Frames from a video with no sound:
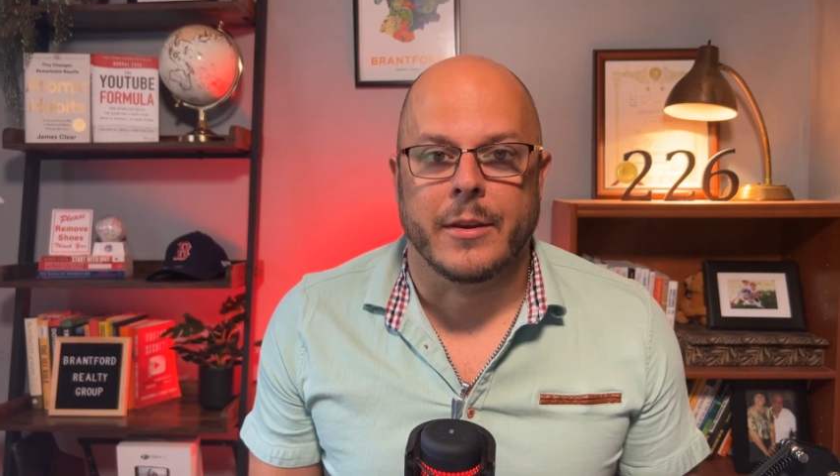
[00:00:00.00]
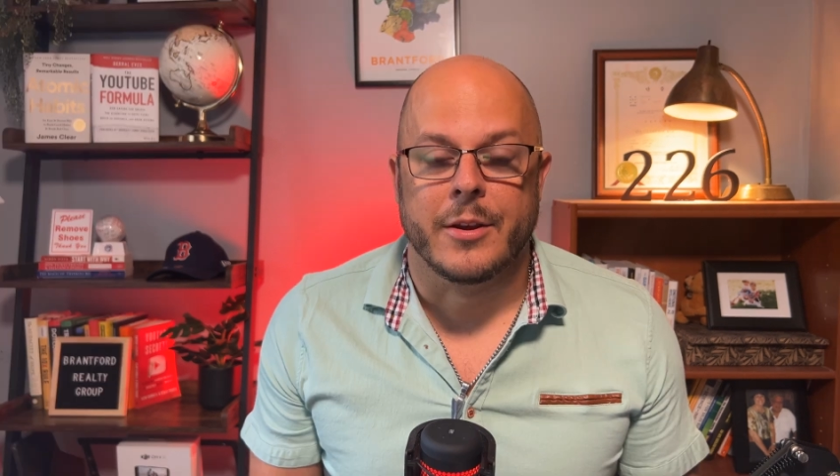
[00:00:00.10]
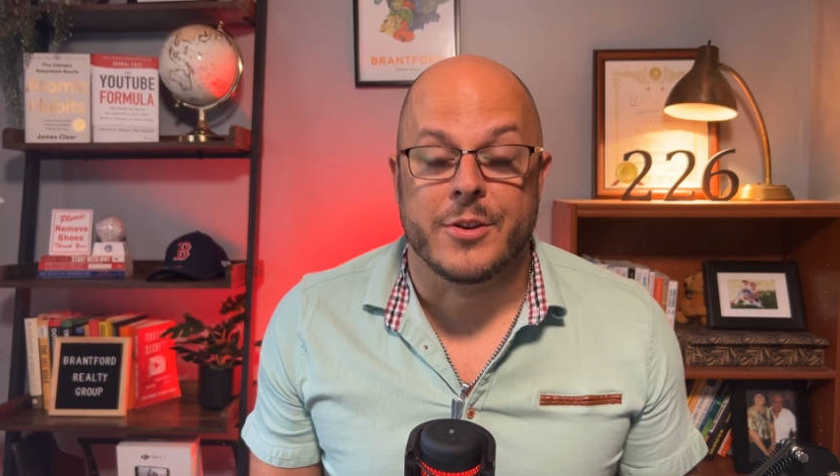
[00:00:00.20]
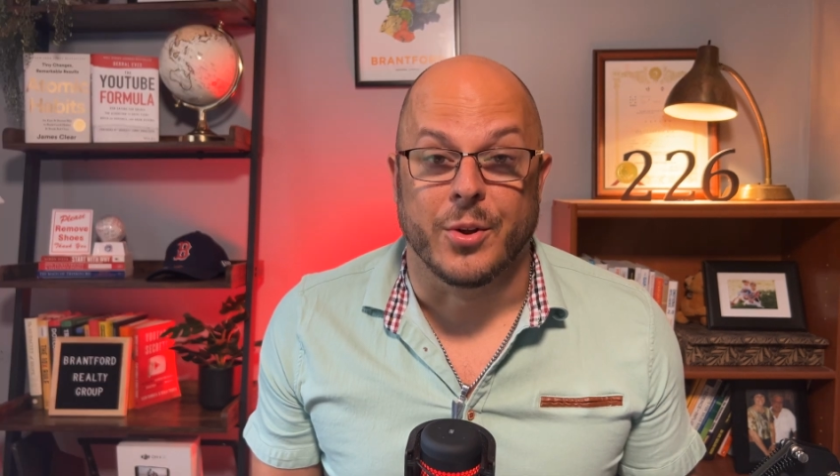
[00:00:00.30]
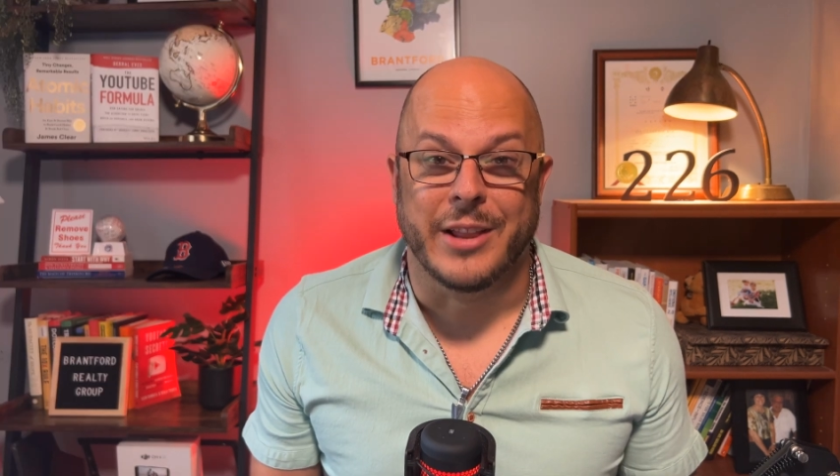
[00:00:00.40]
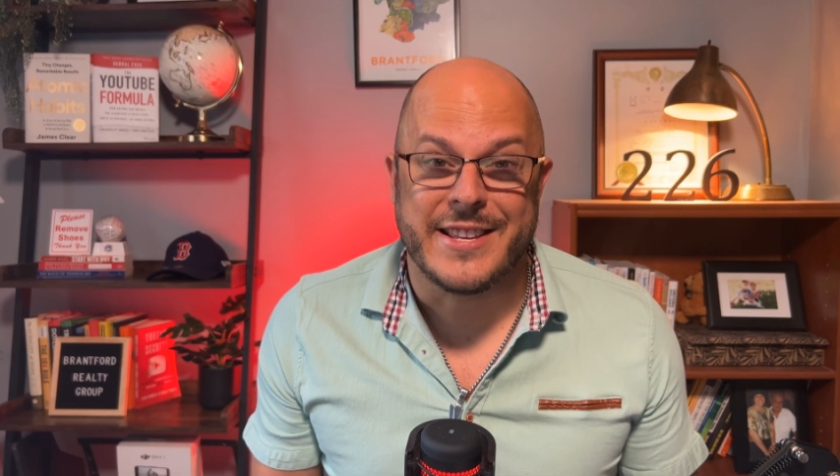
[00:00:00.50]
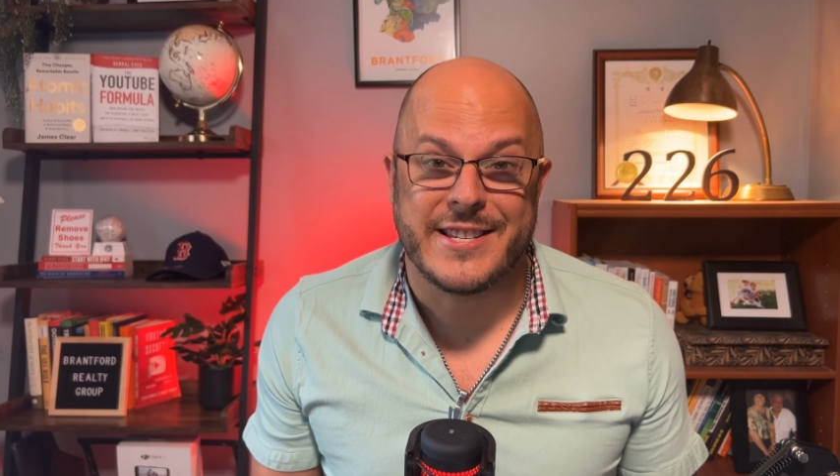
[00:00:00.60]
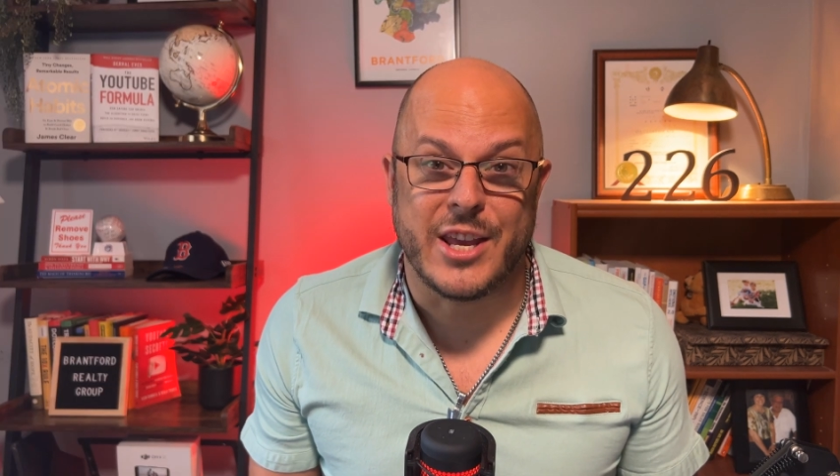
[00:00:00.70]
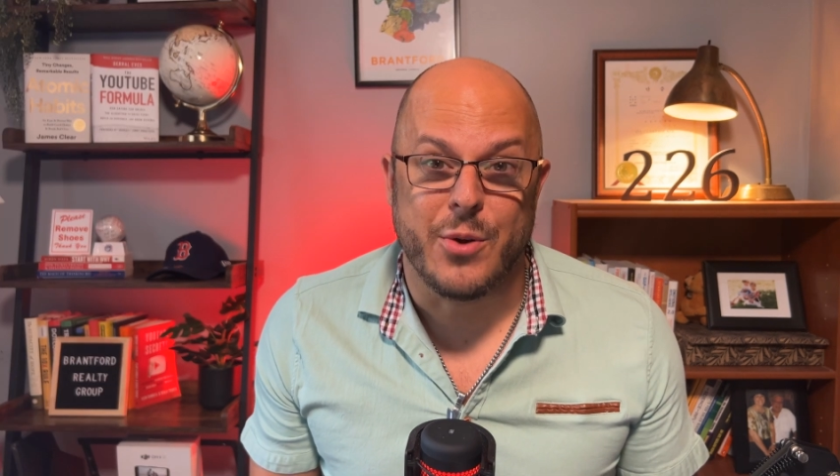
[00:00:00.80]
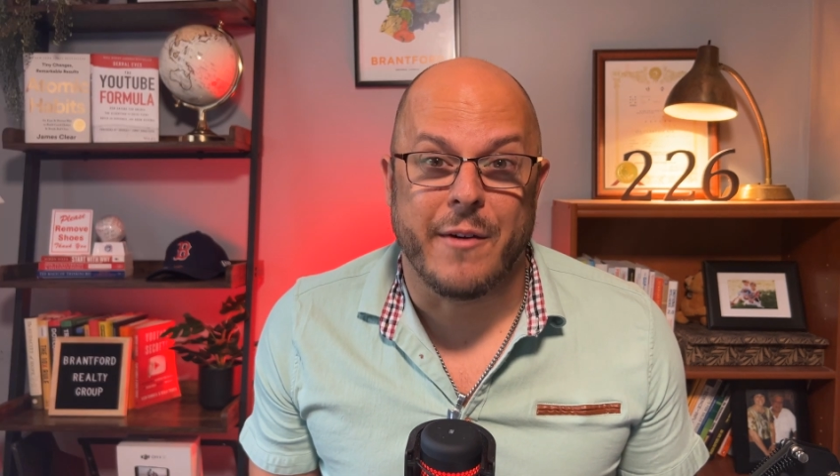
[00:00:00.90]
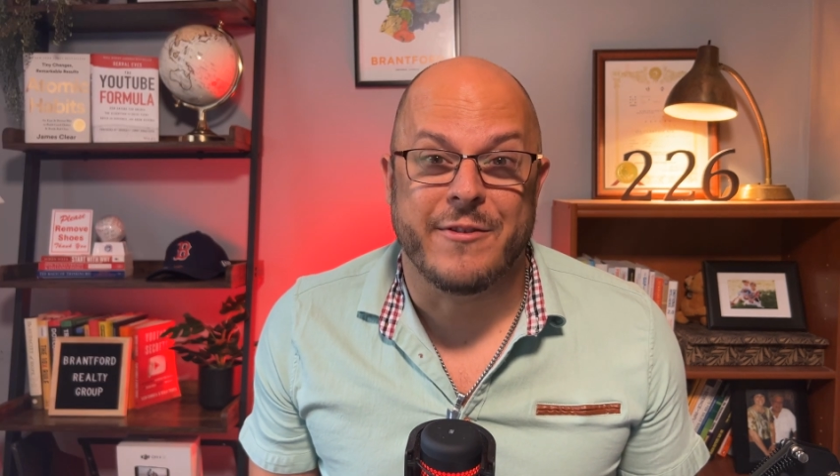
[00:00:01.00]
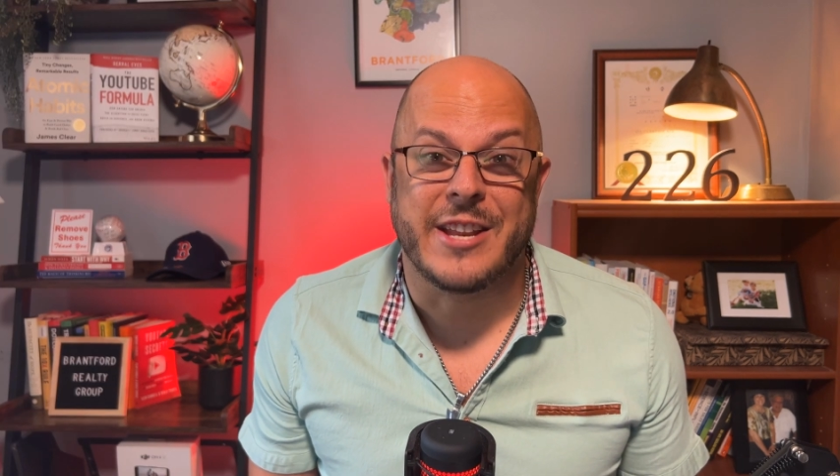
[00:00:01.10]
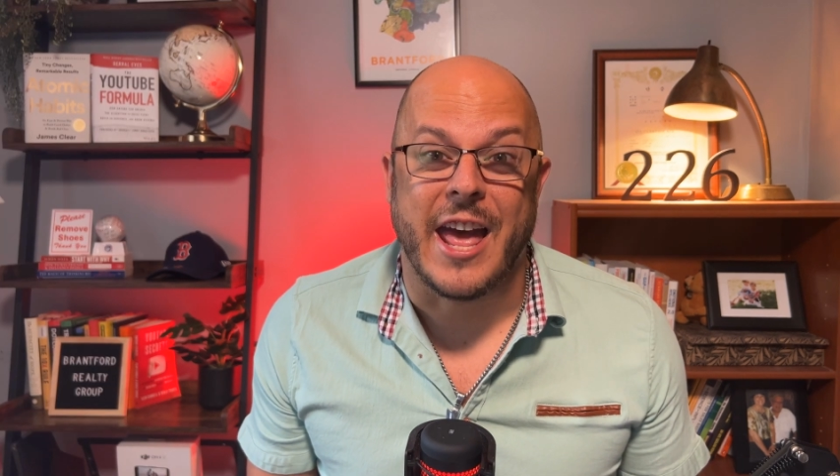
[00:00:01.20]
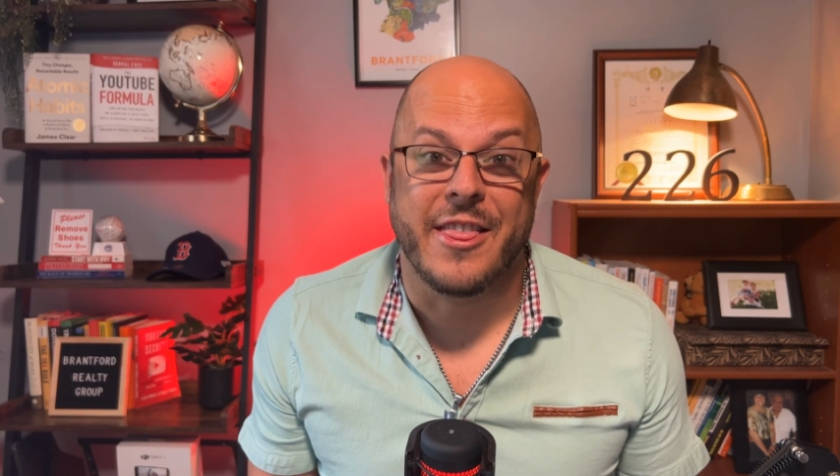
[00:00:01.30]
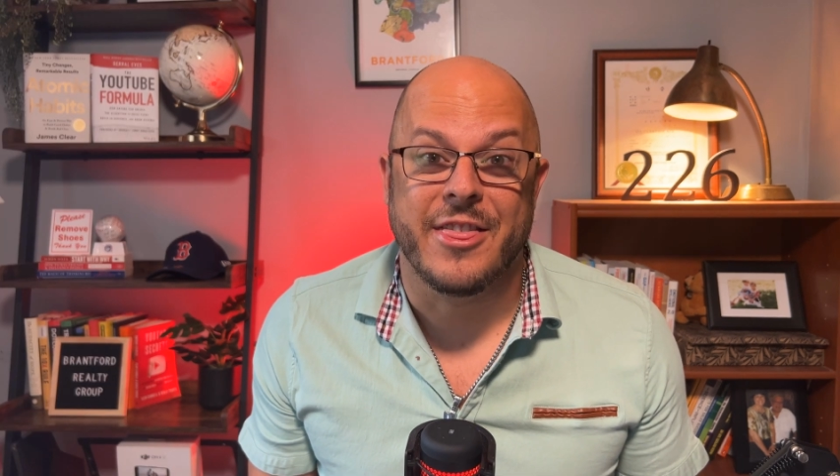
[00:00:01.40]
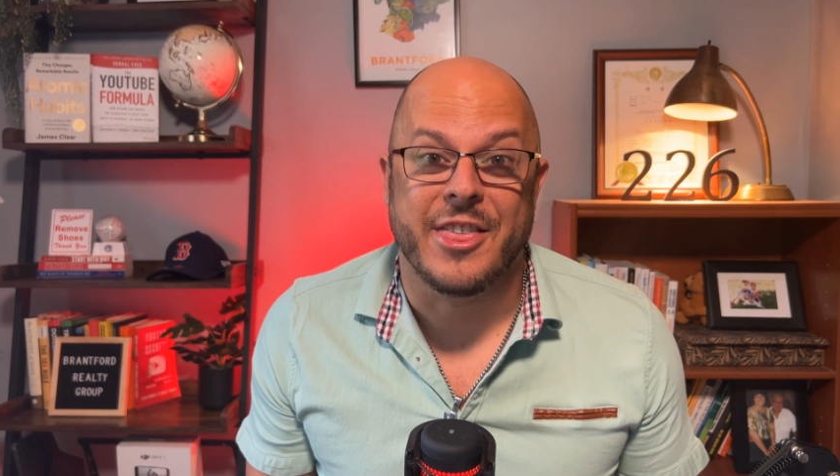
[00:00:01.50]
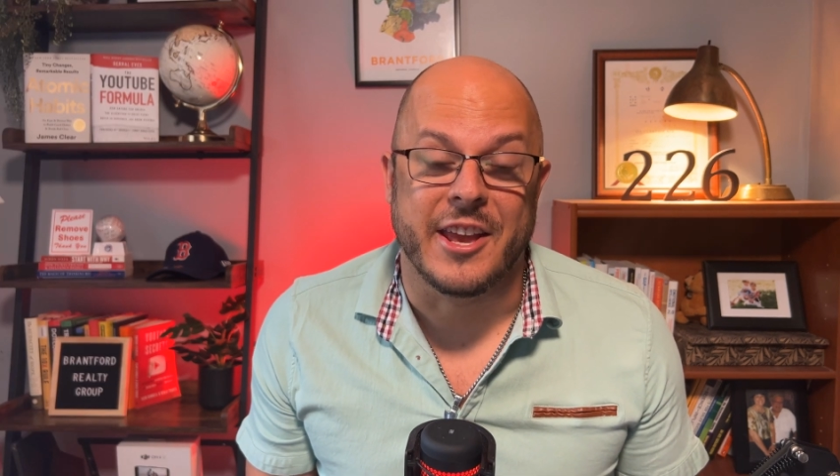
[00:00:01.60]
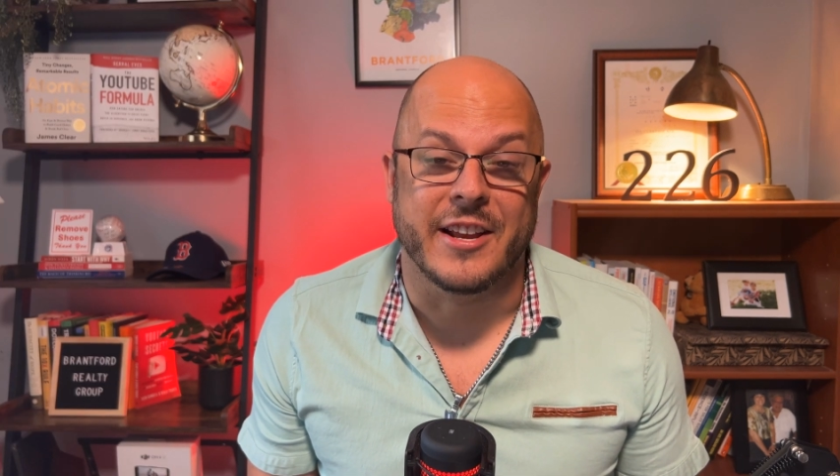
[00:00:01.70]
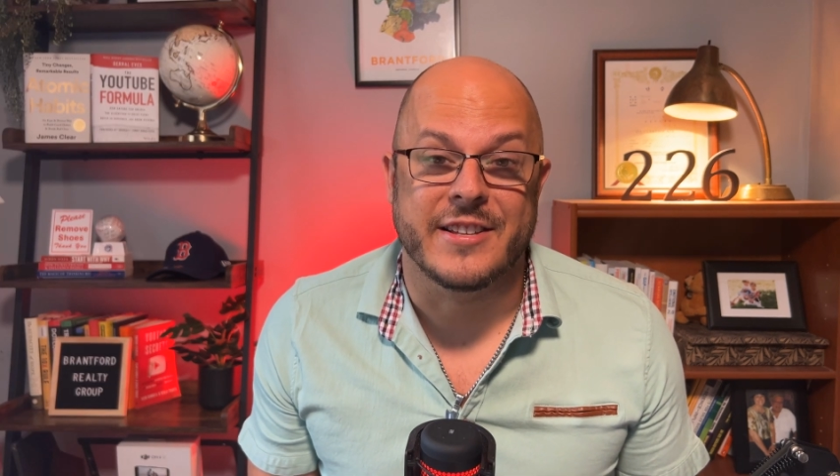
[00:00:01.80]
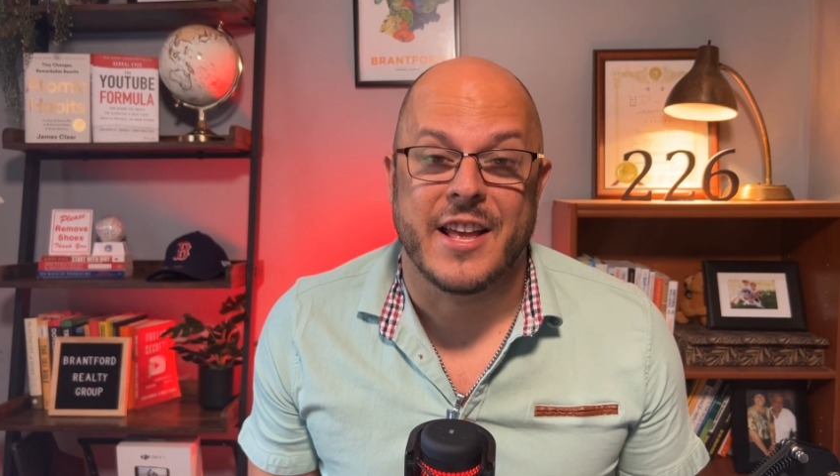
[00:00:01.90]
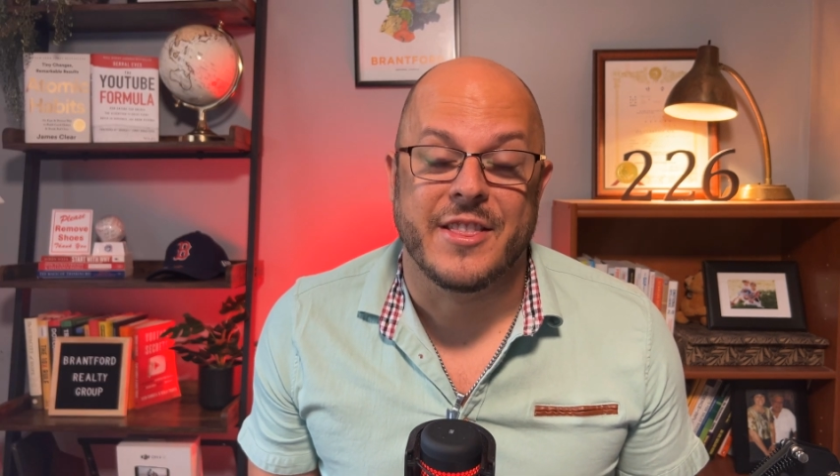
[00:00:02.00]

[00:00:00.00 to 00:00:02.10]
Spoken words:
So let's say you have 10 things